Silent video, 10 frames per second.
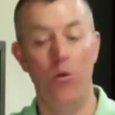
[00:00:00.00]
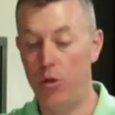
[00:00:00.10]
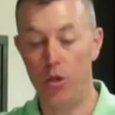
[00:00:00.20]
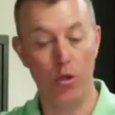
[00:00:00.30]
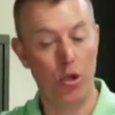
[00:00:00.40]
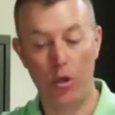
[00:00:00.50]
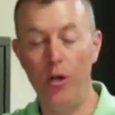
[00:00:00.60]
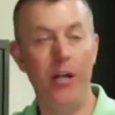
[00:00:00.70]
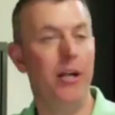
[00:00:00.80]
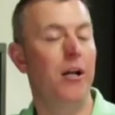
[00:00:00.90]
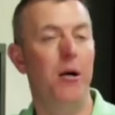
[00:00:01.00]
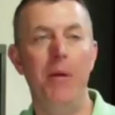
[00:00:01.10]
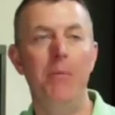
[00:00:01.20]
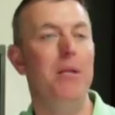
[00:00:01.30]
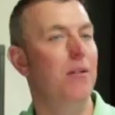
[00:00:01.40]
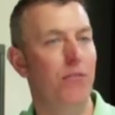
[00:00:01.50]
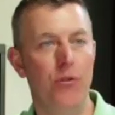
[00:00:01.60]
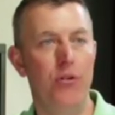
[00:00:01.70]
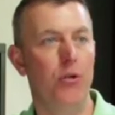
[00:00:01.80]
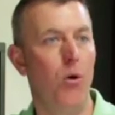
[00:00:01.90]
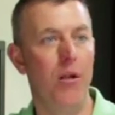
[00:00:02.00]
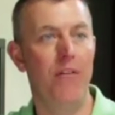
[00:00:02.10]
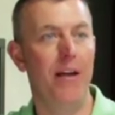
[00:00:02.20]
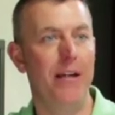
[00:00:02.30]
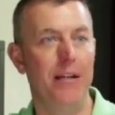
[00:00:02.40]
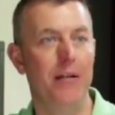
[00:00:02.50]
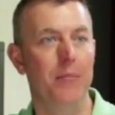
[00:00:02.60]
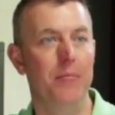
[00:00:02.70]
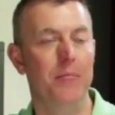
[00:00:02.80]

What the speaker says: Your current income may be different than your qualifying income.